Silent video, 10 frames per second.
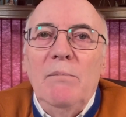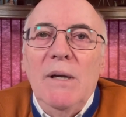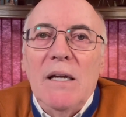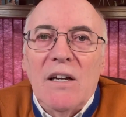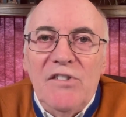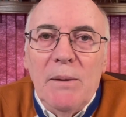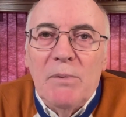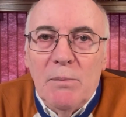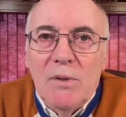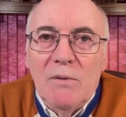
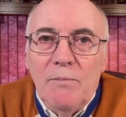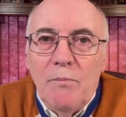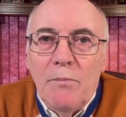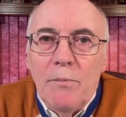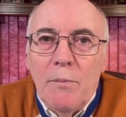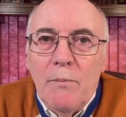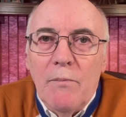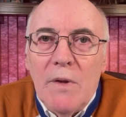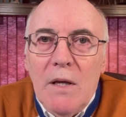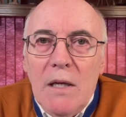acceptable.
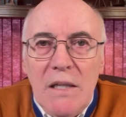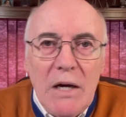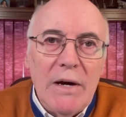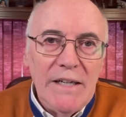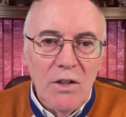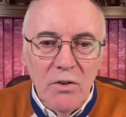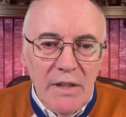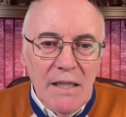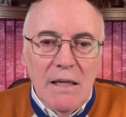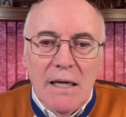Now, I know
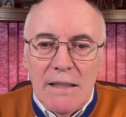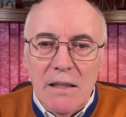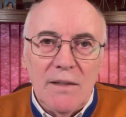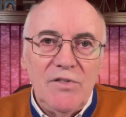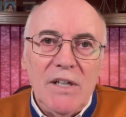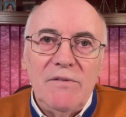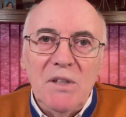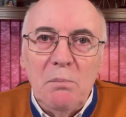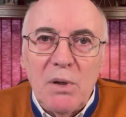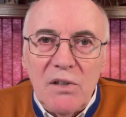that God loves
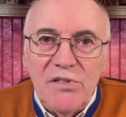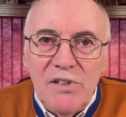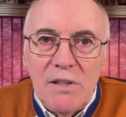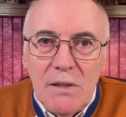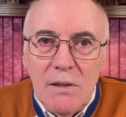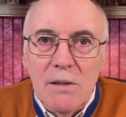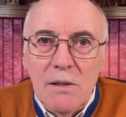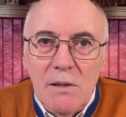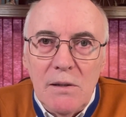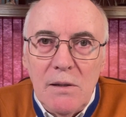every person,
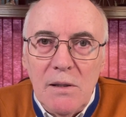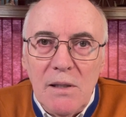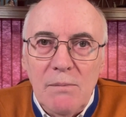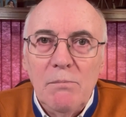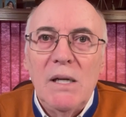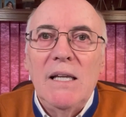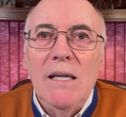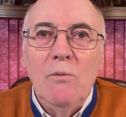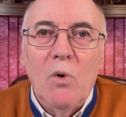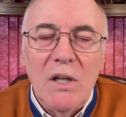but
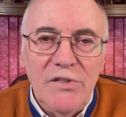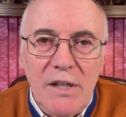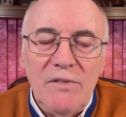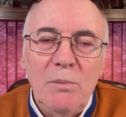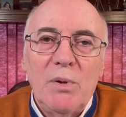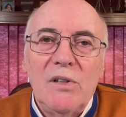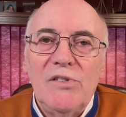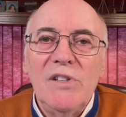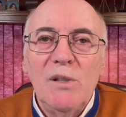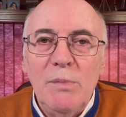he wants every
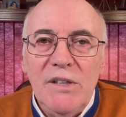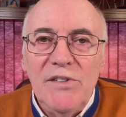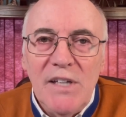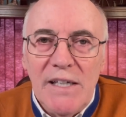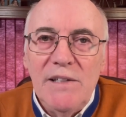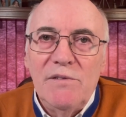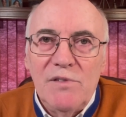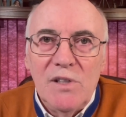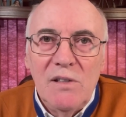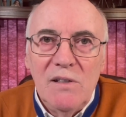person to be
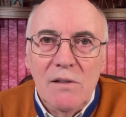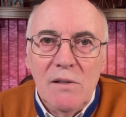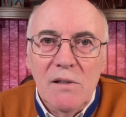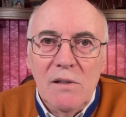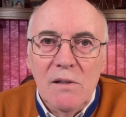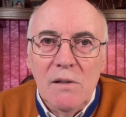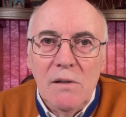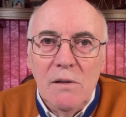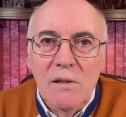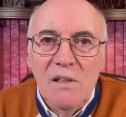saved.
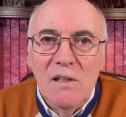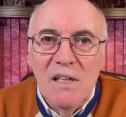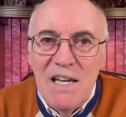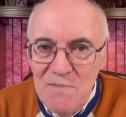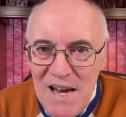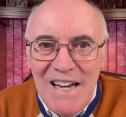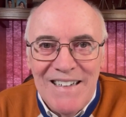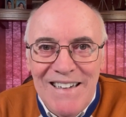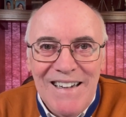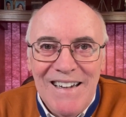Amen.